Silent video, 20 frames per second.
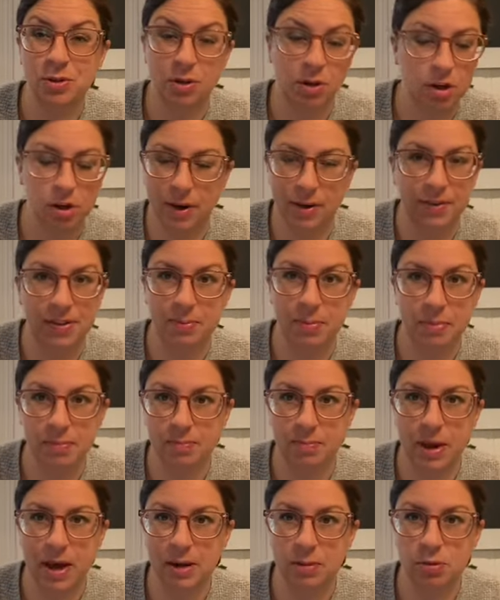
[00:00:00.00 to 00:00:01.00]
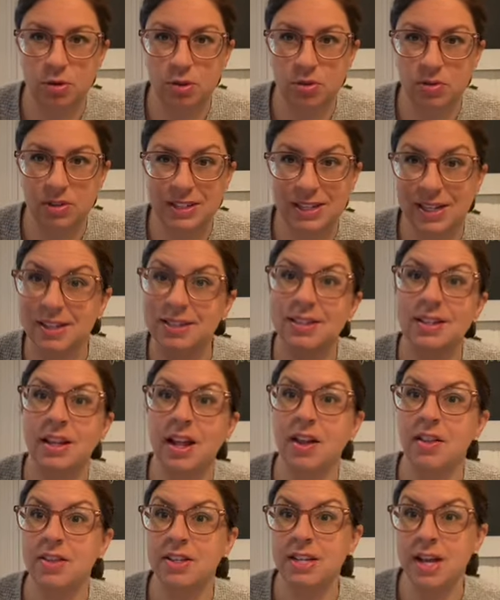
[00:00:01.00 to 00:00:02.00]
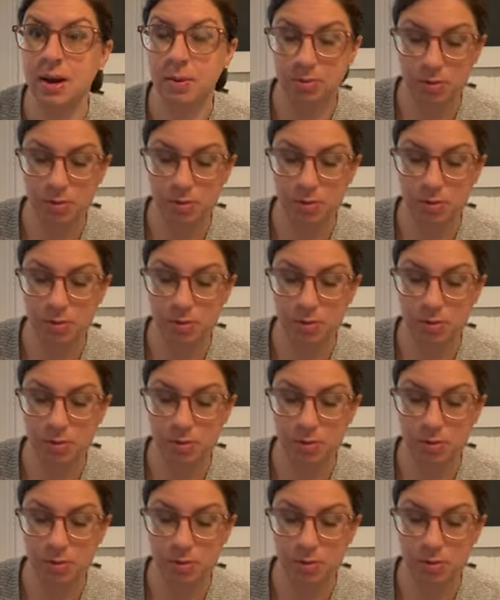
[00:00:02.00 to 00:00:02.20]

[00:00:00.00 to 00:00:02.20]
or on the bottom do sixths, and on the top